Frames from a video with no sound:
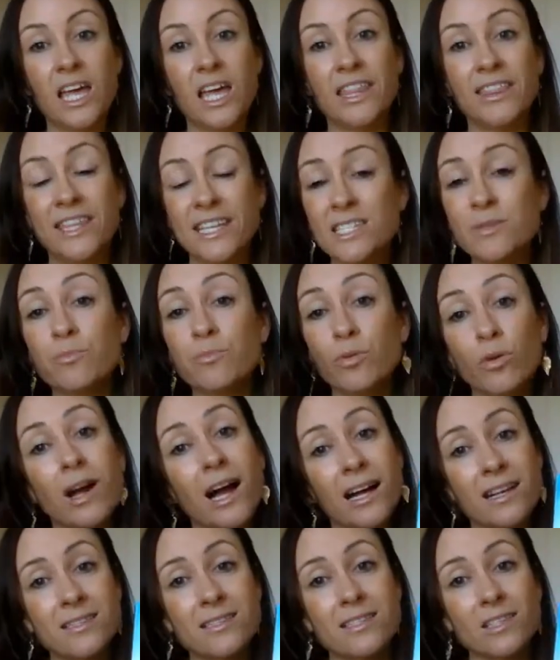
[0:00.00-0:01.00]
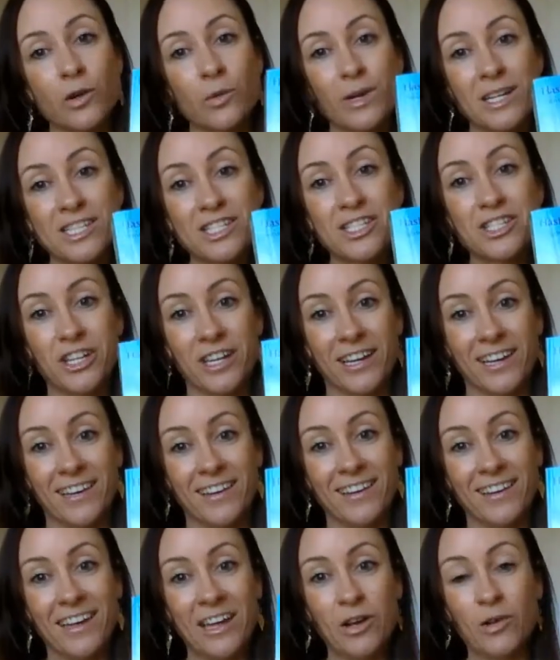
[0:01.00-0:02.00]
This book asks a
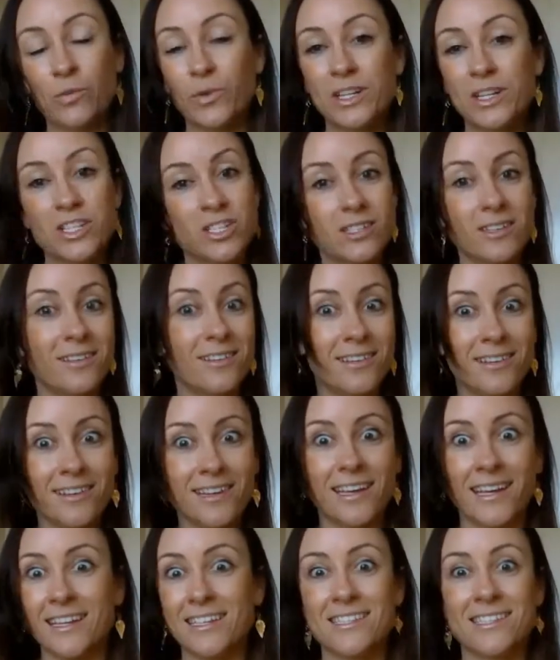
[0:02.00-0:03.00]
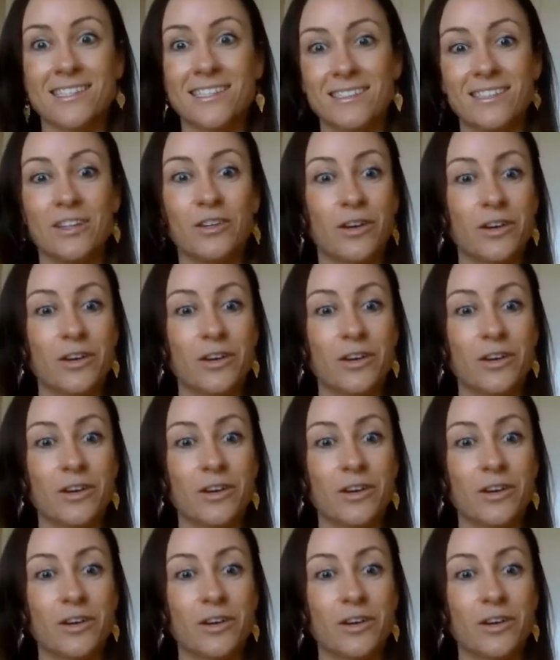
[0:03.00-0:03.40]
question which is,